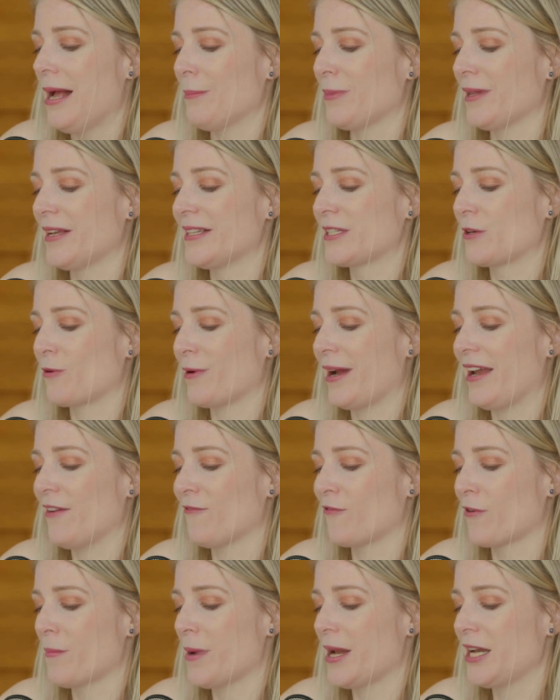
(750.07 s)
plus great
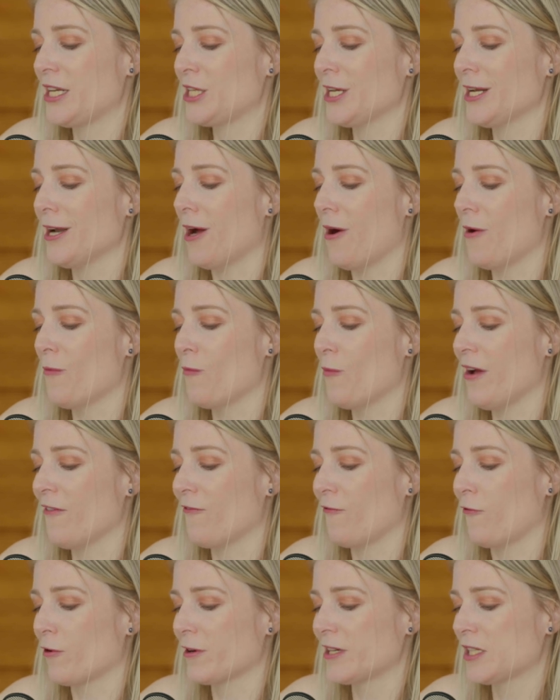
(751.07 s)
information on
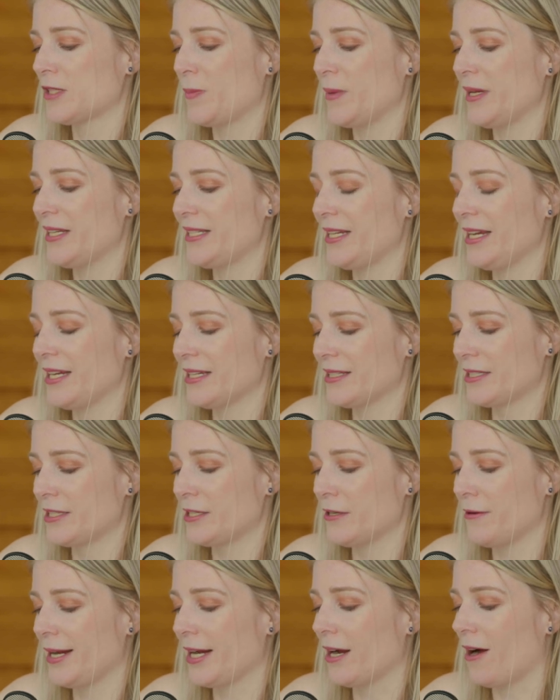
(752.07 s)
what Fortis BC is
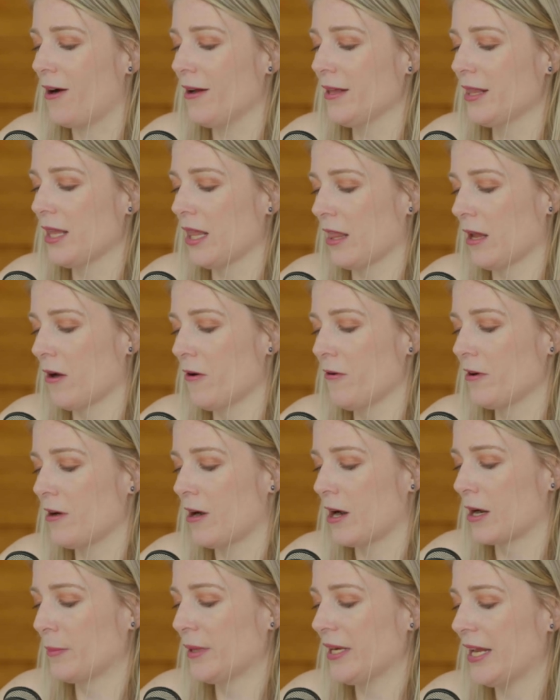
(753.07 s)
doing on
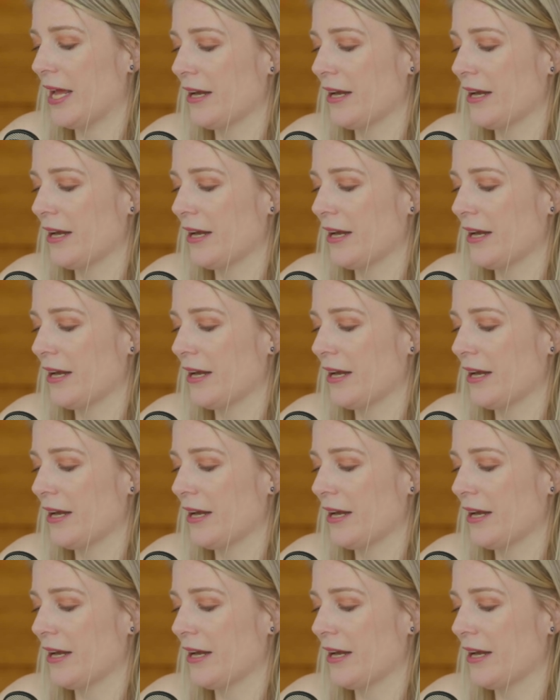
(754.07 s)
low-carbon